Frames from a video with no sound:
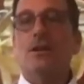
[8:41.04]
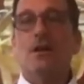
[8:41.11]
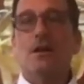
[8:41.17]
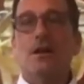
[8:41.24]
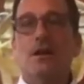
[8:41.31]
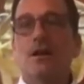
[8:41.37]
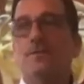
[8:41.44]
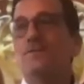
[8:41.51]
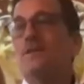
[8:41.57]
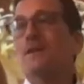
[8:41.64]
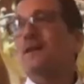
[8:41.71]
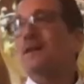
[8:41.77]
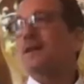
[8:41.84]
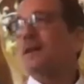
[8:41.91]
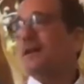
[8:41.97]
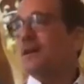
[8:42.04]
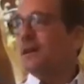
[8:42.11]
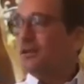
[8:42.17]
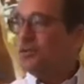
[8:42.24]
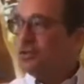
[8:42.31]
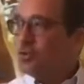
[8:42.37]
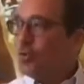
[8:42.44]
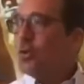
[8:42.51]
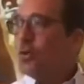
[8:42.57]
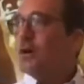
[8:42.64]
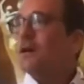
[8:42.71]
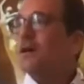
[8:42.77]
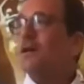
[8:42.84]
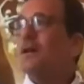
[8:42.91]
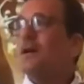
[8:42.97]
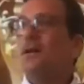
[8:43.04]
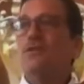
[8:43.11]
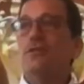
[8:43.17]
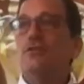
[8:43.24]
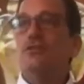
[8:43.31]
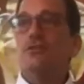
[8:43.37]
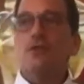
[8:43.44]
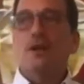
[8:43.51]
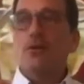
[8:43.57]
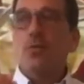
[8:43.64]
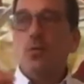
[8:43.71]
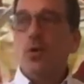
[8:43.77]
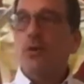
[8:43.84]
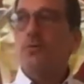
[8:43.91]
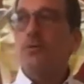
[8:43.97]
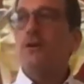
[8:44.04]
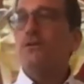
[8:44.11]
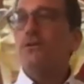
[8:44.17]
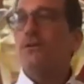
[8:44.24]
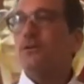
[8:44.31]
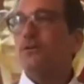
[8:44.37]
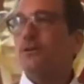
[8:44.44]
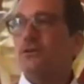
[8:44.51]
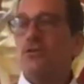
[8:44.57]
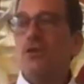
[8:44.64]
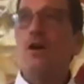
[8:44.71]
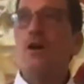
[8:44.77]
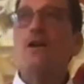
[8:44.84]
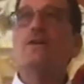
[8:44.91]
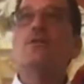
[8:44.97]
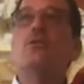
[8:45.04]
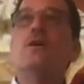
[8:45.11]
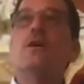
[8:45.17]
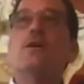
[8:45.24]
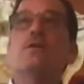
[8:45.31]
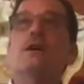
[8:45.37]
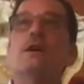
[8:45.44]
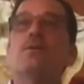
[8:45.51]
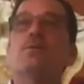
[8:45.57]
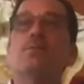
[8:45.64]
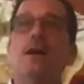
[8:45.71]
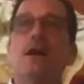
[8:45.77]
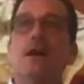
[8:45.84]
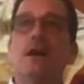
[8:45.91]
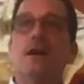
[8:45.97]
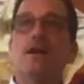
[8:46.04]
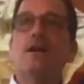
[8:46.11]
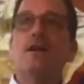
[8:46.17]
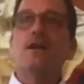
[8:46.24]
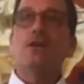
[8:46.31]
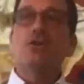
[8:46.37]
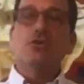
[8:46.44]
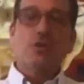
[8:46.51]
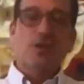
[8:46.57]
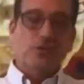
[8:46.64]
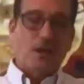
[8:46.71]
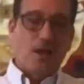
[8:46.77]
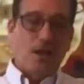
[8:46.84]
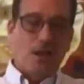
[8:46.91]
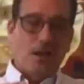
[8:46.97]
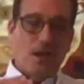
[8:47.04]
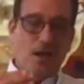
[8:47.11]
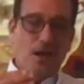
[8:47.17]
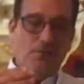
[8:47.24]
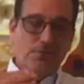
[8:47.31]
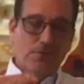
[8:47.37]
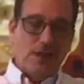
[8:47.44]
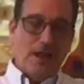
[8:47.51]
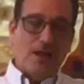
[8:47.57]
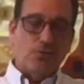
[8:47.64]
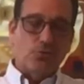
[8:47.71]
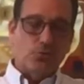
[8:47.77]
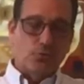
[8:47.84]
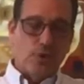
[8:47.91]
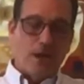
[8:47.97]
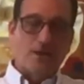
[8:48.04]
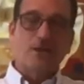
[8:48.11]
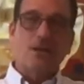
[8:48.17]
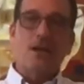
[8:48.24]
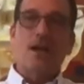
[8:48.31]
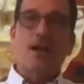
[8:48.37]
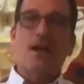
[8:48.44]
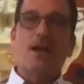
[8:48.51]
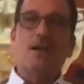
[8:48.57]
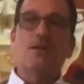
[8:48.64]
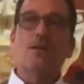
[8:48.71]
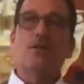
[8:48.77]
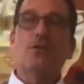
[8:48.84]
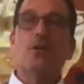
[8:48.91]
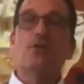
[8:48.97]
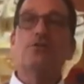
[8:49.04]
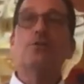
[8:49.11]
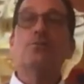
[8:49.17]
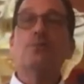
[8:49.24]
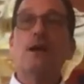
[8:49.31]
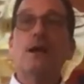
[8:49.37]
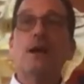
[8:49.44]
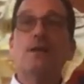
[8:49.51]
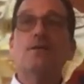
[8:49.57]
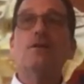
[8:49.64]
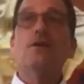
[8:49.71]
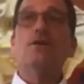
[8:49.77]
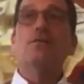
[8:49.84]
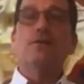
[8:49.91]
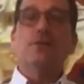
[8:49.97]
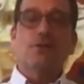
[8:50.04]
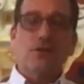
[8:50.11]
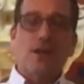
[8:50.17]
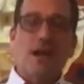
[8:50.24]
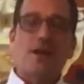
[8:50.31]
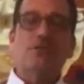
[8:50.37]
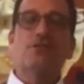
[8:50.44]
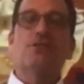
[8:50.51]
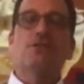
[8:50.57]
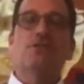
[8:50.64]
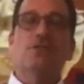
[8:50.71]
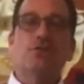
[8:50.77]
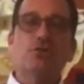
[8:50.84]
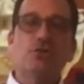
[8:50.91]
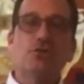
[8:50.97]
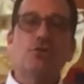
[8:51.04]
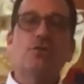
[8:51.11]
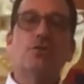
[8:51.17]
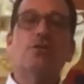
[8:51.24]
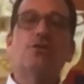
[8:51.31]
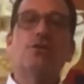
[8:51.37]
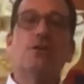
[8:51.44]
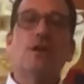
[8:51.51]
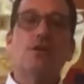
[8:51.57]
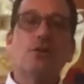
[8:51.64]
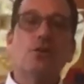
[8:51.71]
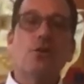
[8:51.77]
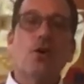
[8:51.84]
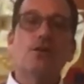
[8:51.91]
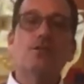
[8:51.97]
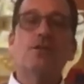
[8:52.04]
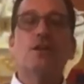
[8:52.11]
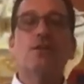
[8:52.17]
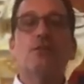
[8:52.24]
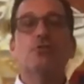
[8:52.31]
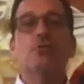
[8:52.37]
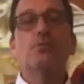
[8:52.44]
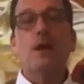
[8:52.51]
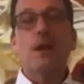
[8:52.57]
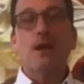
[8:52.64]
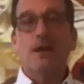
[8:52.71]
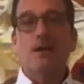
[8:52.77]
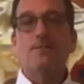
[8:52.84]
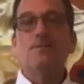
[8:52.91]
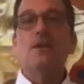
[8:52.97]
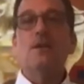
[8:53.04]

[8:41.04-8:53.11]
uh store, uh, such as like a Walmart or, or, a Target, where they are paying just a, a flat rent, and they're also paying for their taxes, their insurance, and, and the cost, and they're just paying